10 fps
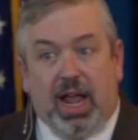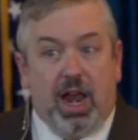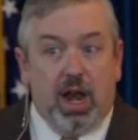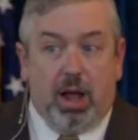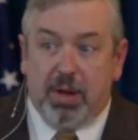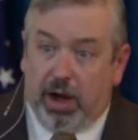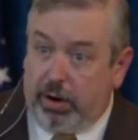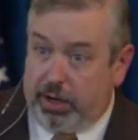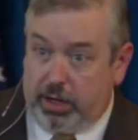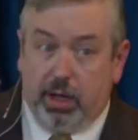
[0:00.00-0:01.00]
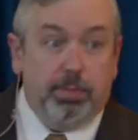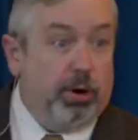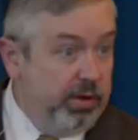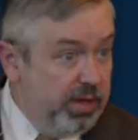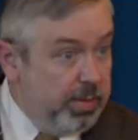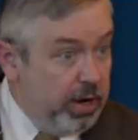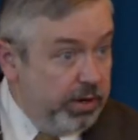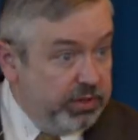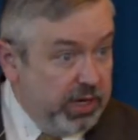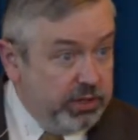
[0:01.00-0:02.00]
In America, part of the
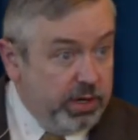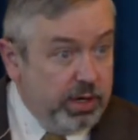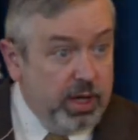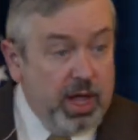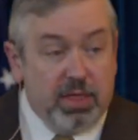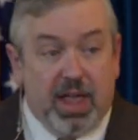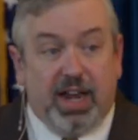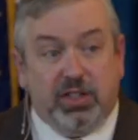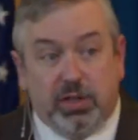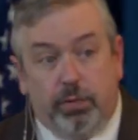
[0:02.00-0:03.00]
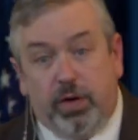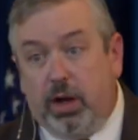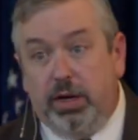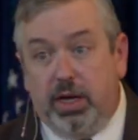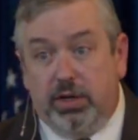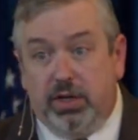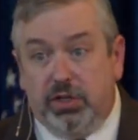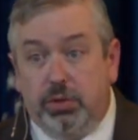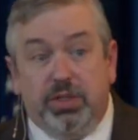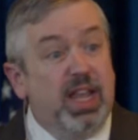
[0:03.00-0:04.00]
Americanization, that has so fallen into
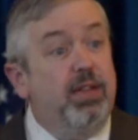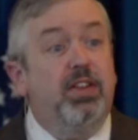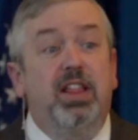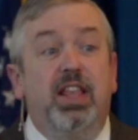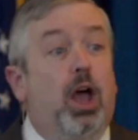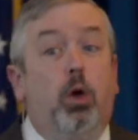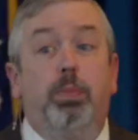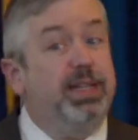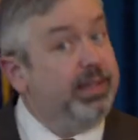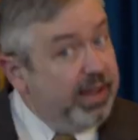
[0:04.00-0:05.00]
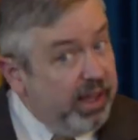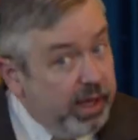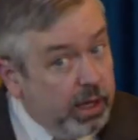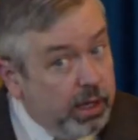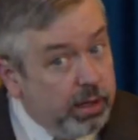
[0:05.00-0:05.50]
disuse, even in the OPC.